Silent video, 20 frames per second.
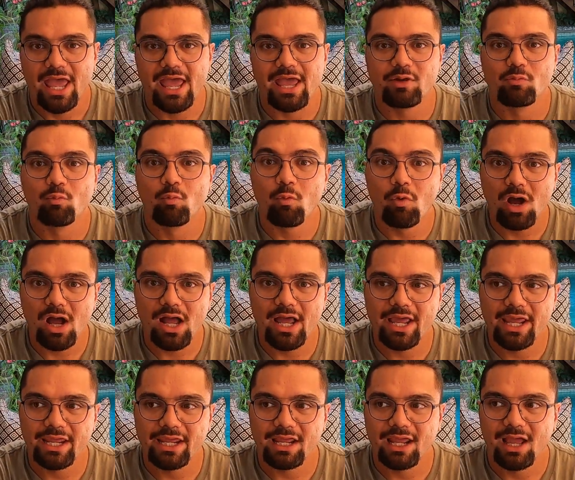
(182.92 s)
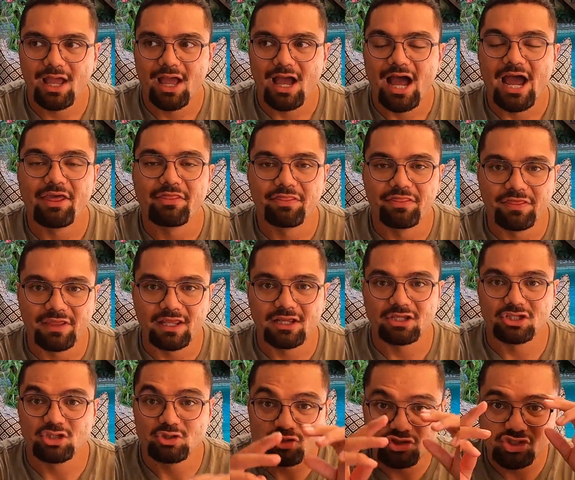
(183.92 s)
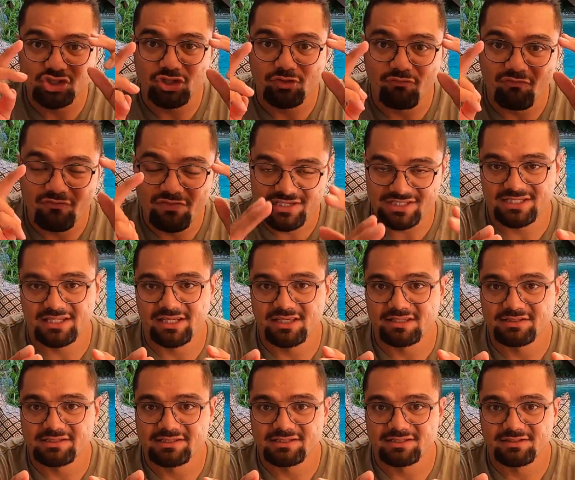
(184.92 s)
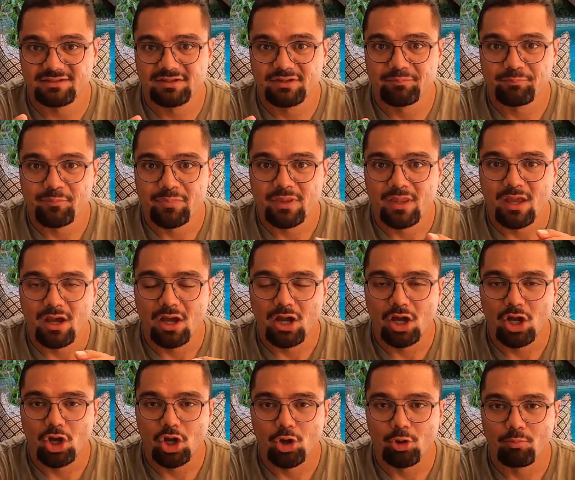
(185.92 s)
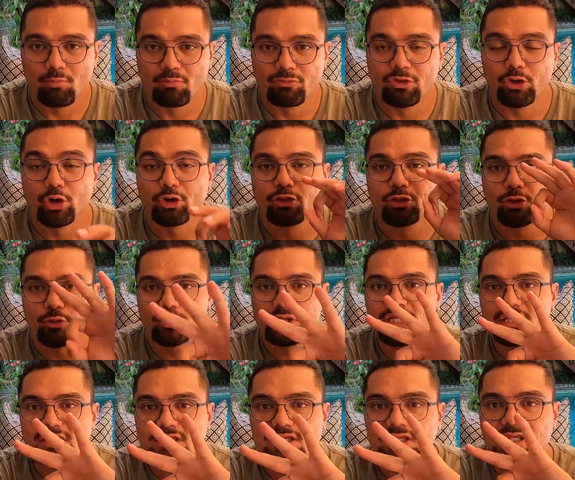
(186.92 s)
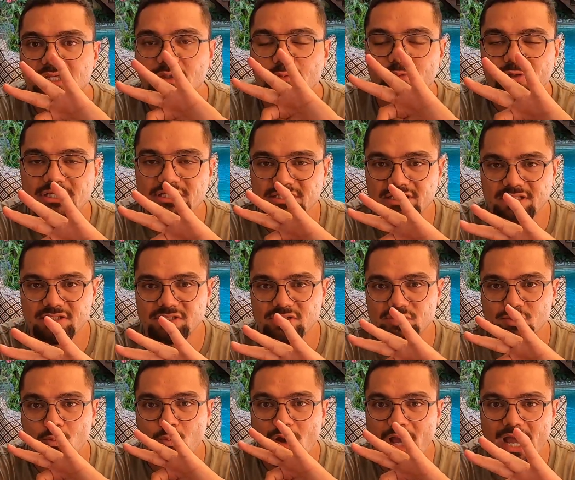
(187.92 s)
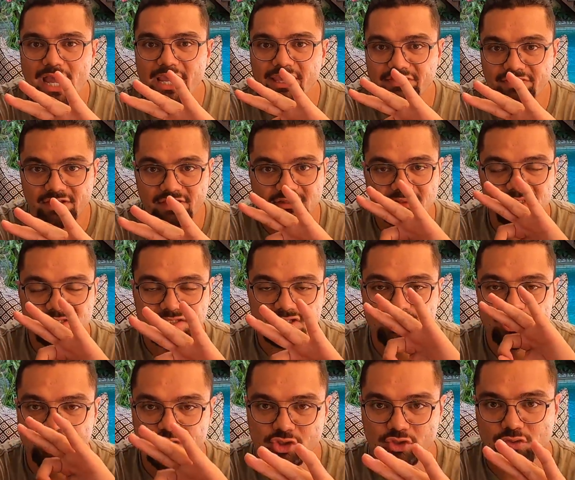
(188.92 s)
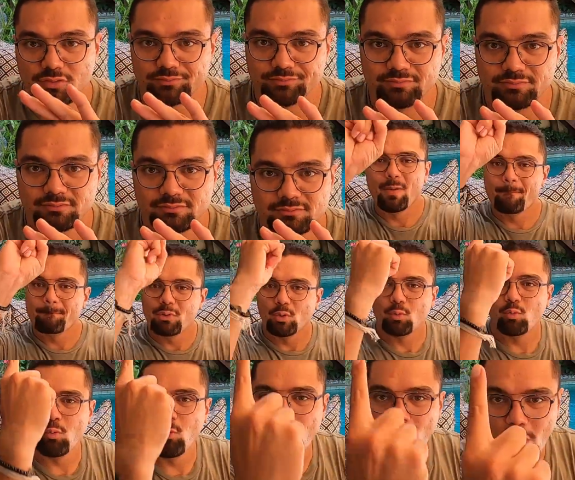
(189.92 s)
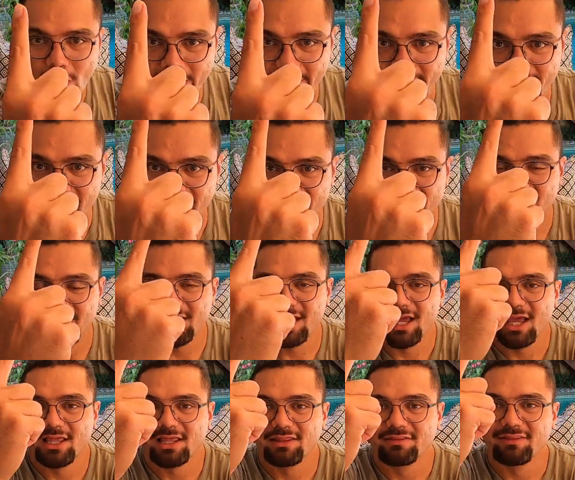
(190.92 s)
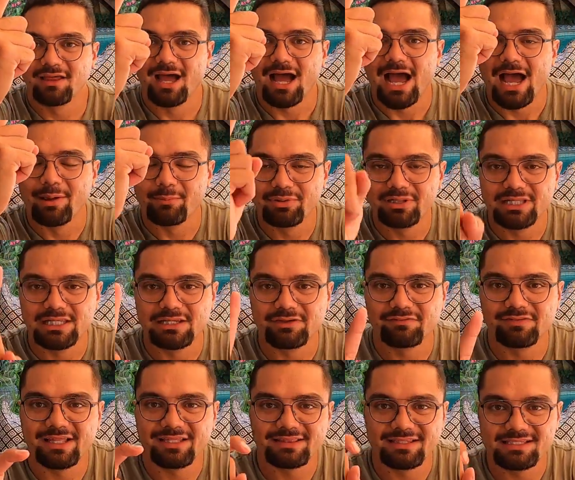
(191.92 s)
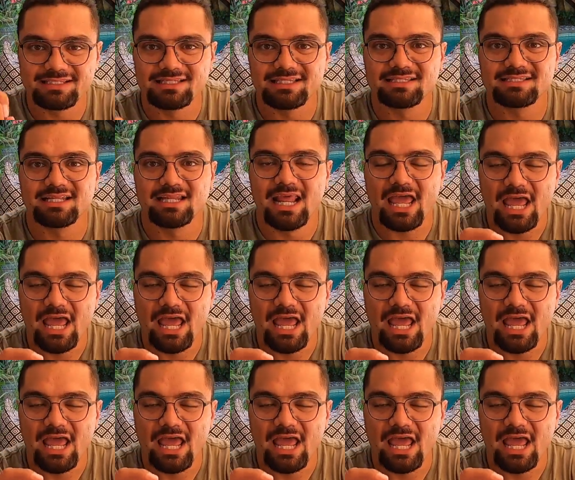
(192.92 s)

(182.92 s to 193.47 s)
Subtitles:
and why I think you should visit it. There are 3 key reasons why I think this is so. Number 1, I believe that this is an